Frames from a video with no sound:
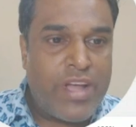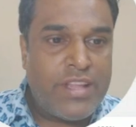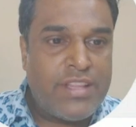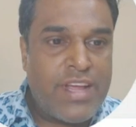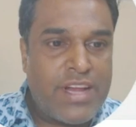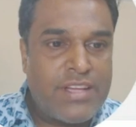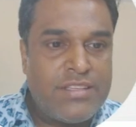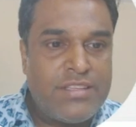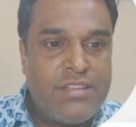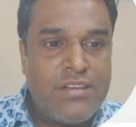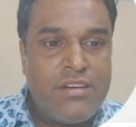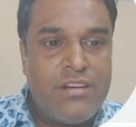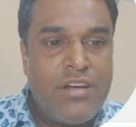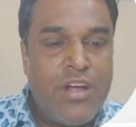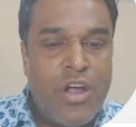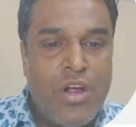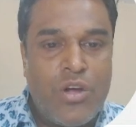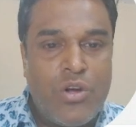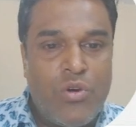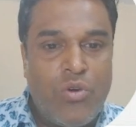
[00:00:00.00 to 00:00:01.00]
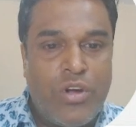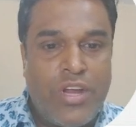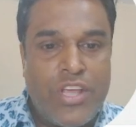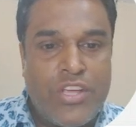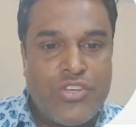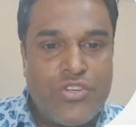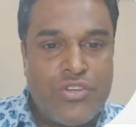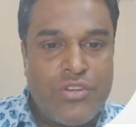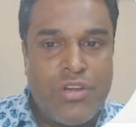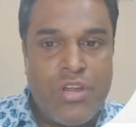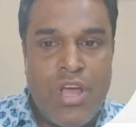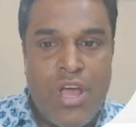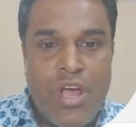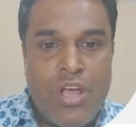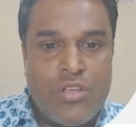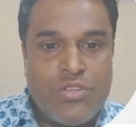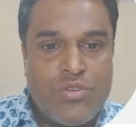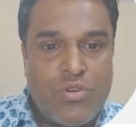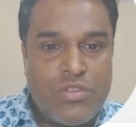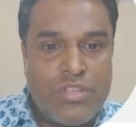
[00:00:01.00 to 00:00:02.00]
That's the notation.
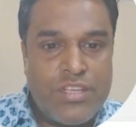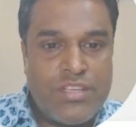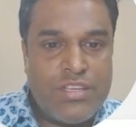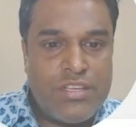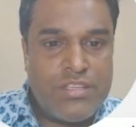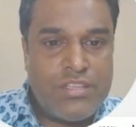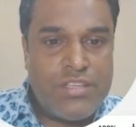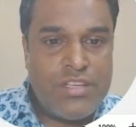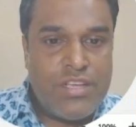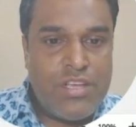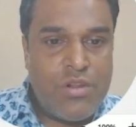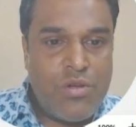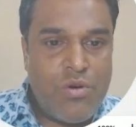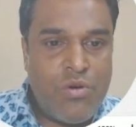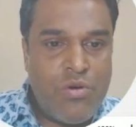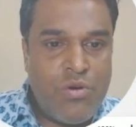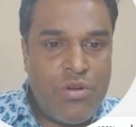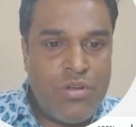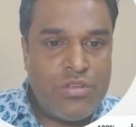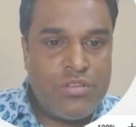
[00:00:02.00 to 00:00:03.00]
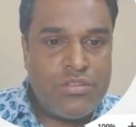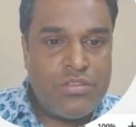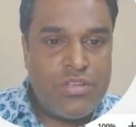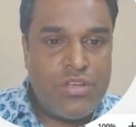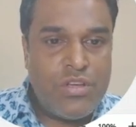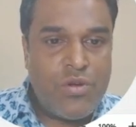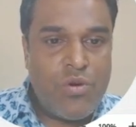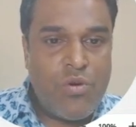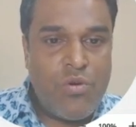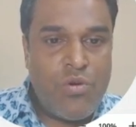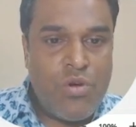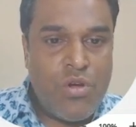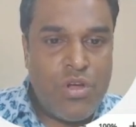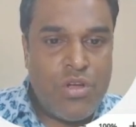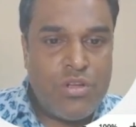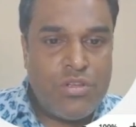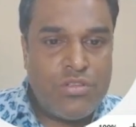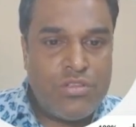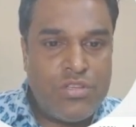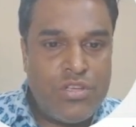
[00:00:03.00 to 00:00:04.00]
So this is 0, 0,
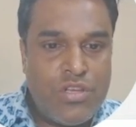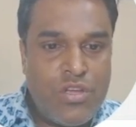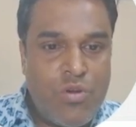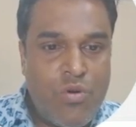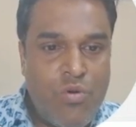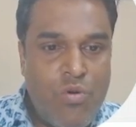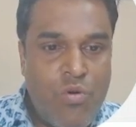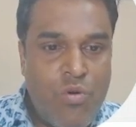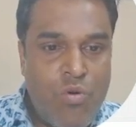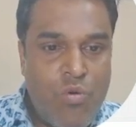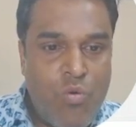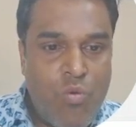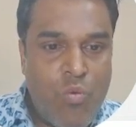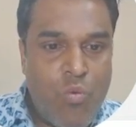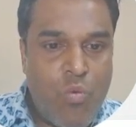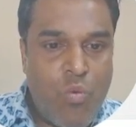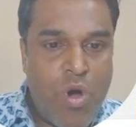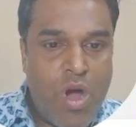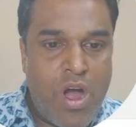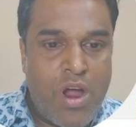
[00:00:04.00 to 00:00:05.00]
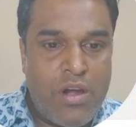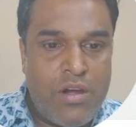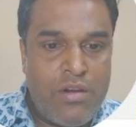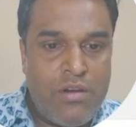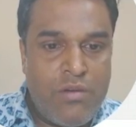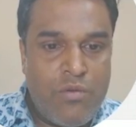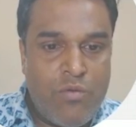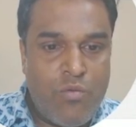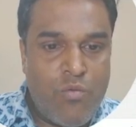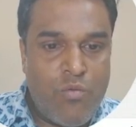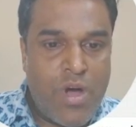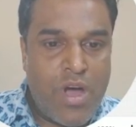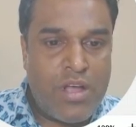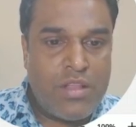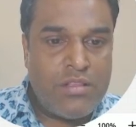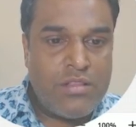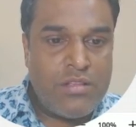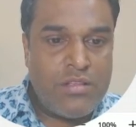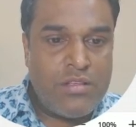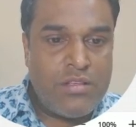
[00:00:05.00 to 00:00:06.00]
0, 1,
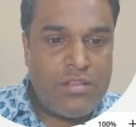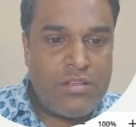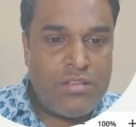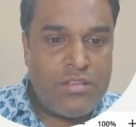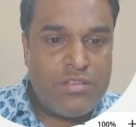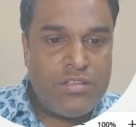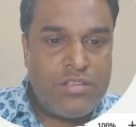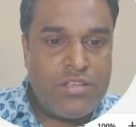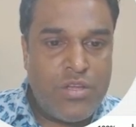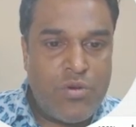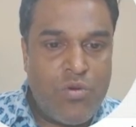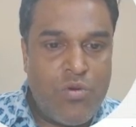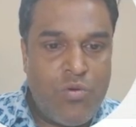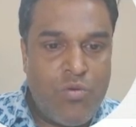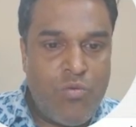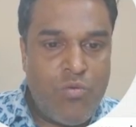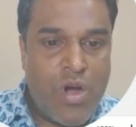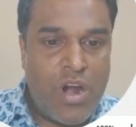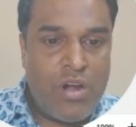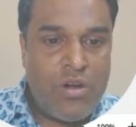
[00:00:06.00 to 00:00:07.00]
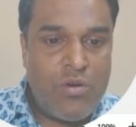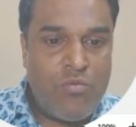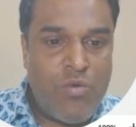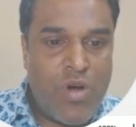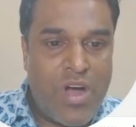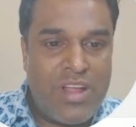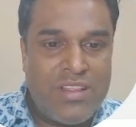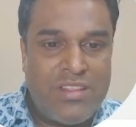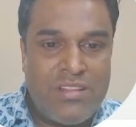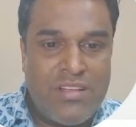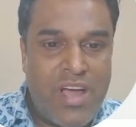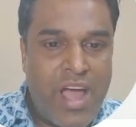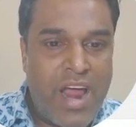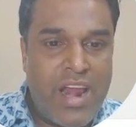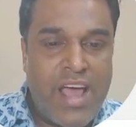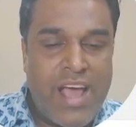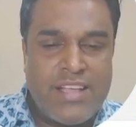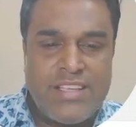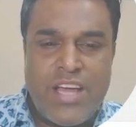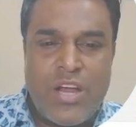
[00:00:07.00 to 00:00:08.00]
1, 0, 1, 1.
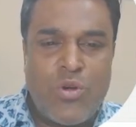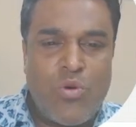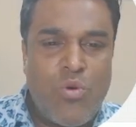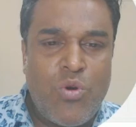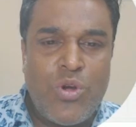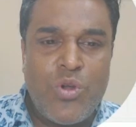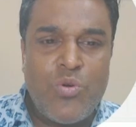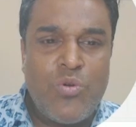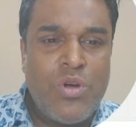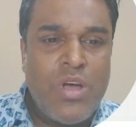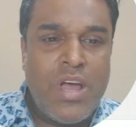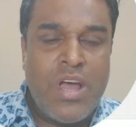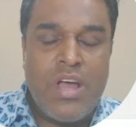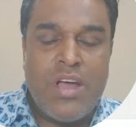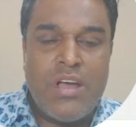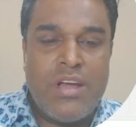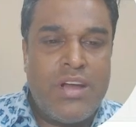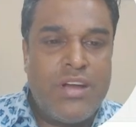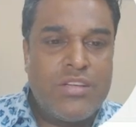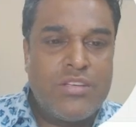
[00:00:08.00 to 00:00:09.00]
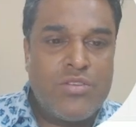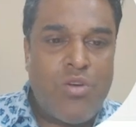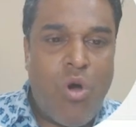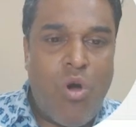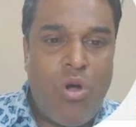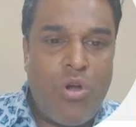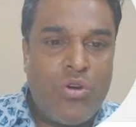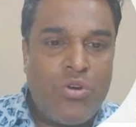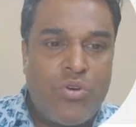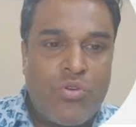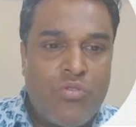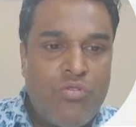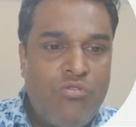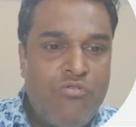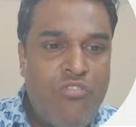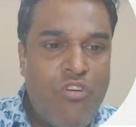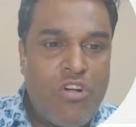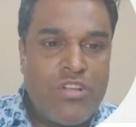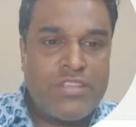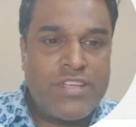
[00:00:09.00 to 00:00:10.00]
And as I told you, it is all true,
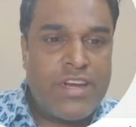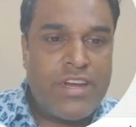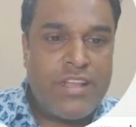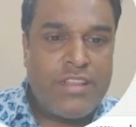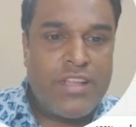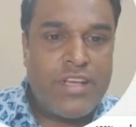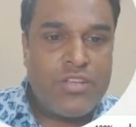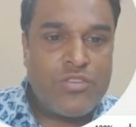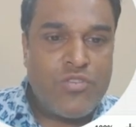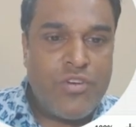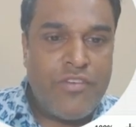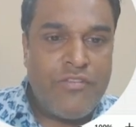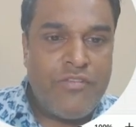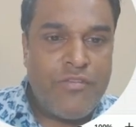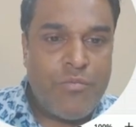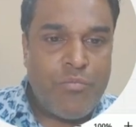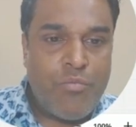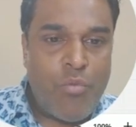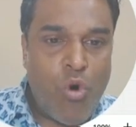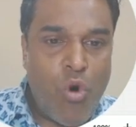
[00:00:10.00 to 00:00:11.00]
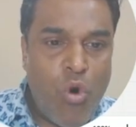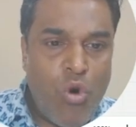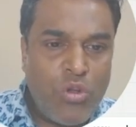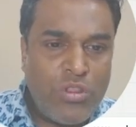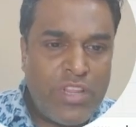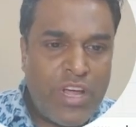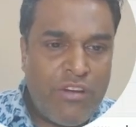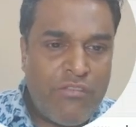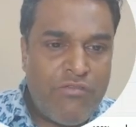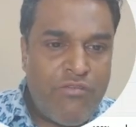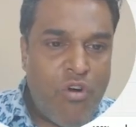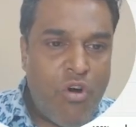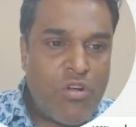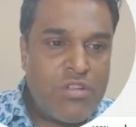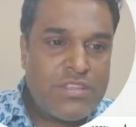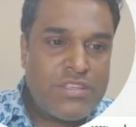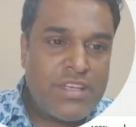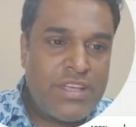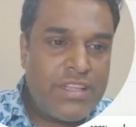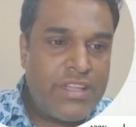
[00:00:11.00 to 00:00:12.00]
false, and nothing. So if both are
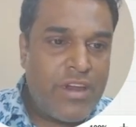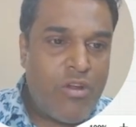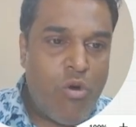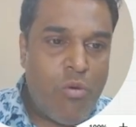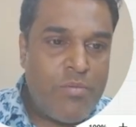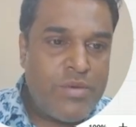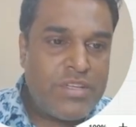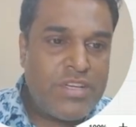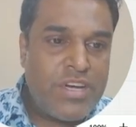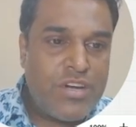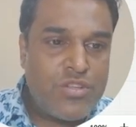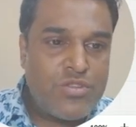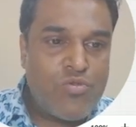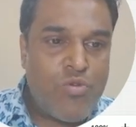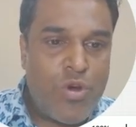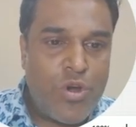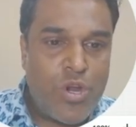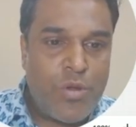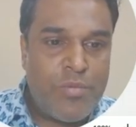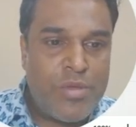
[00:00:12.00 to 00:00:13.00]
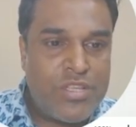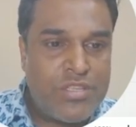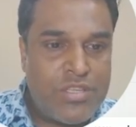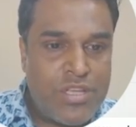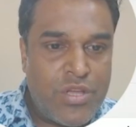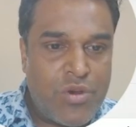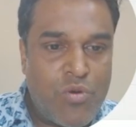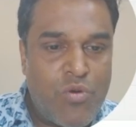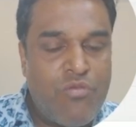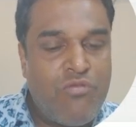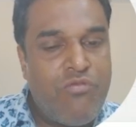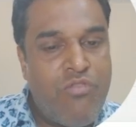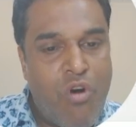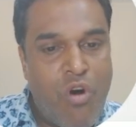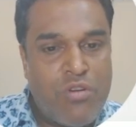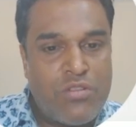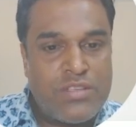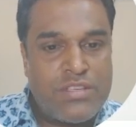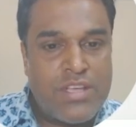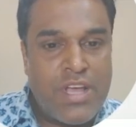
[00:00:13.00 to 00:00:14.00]
false, then obviously it is going to be 0,
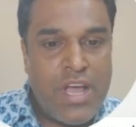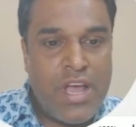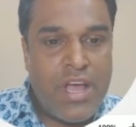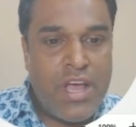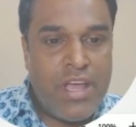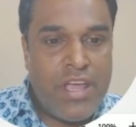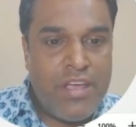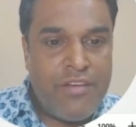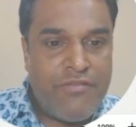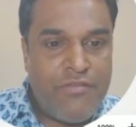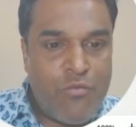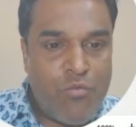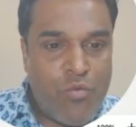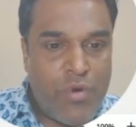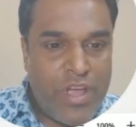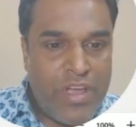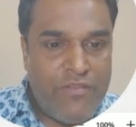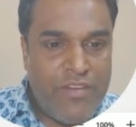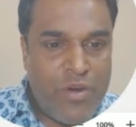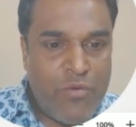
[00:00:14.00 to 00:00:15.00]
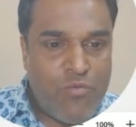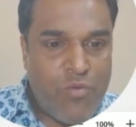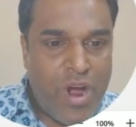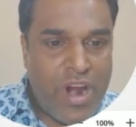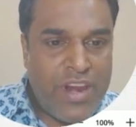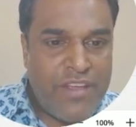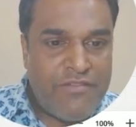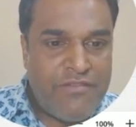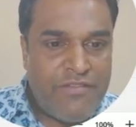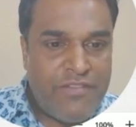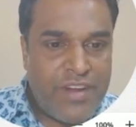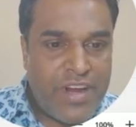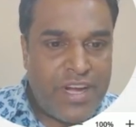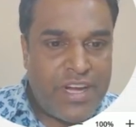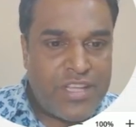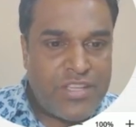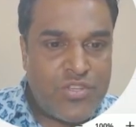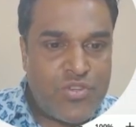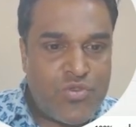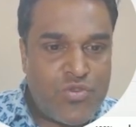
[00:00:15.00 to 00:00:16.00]
false. If even one, if
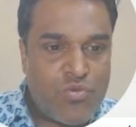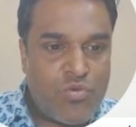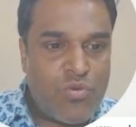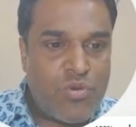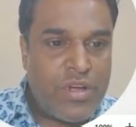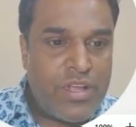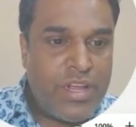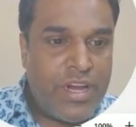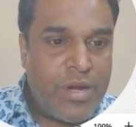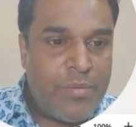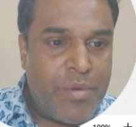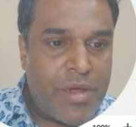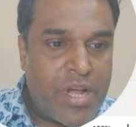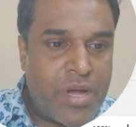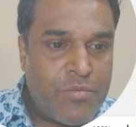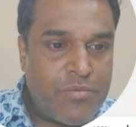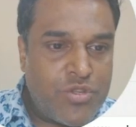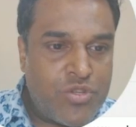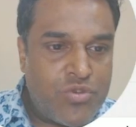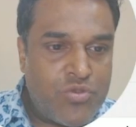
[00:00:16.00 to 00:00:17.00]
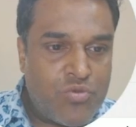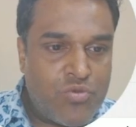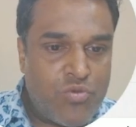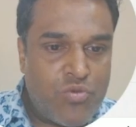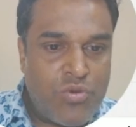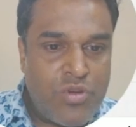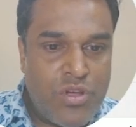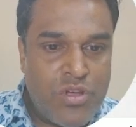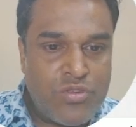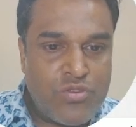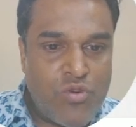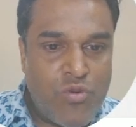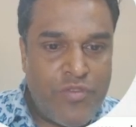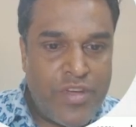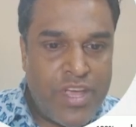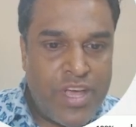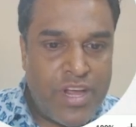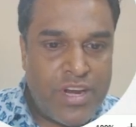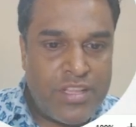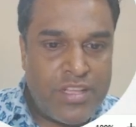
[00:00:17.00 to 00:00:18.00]
it is true, it becomes true. So over
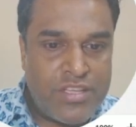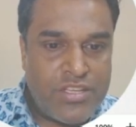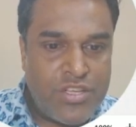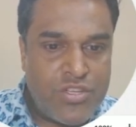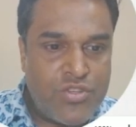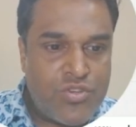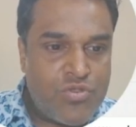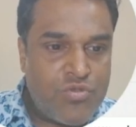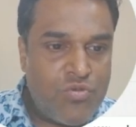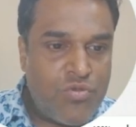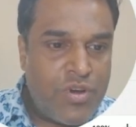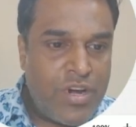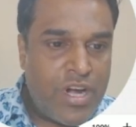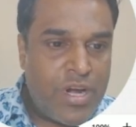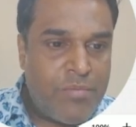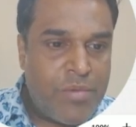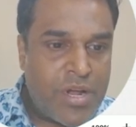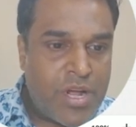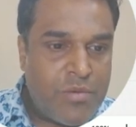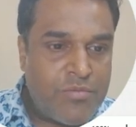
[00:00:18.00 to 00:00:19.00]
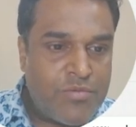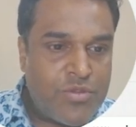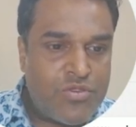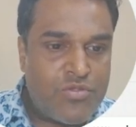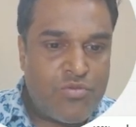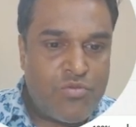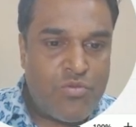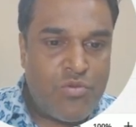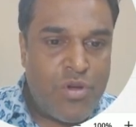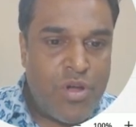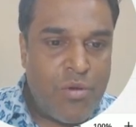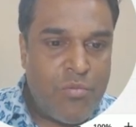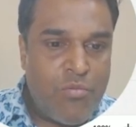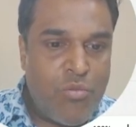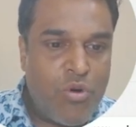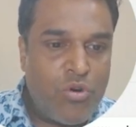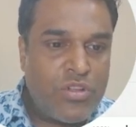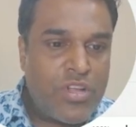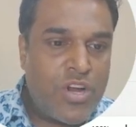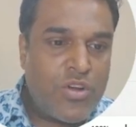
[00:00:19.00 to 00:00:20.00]
here, this is true, it becomes true.
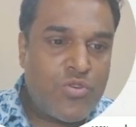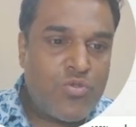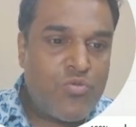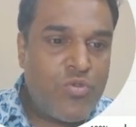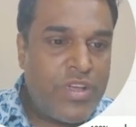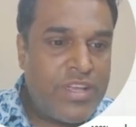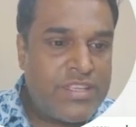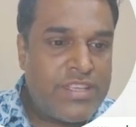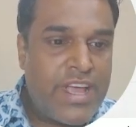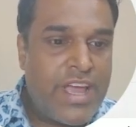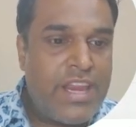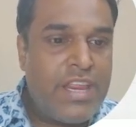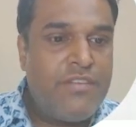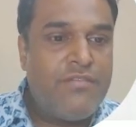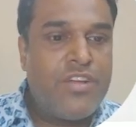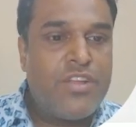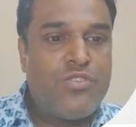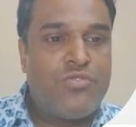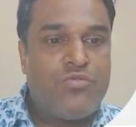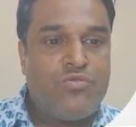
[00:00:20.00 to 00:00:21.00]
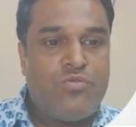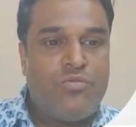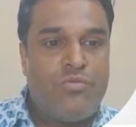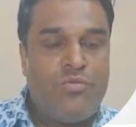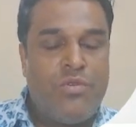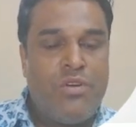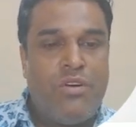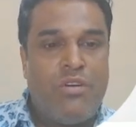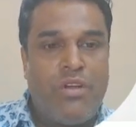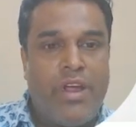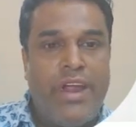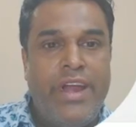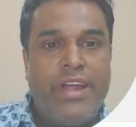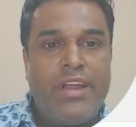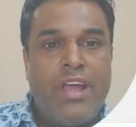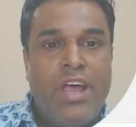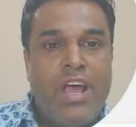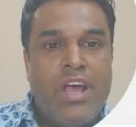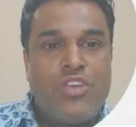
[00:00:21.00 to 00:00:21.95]
Both are true is anyway true, right?